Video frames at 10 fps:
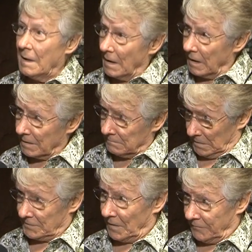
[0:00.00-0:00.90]
are
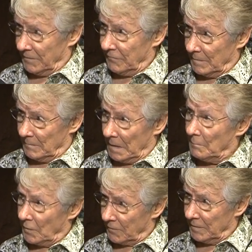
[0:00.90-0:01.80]
suffering from
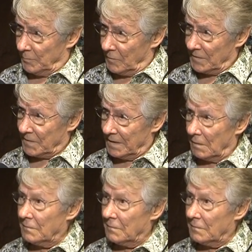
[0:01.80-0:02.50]
mercury poisoning.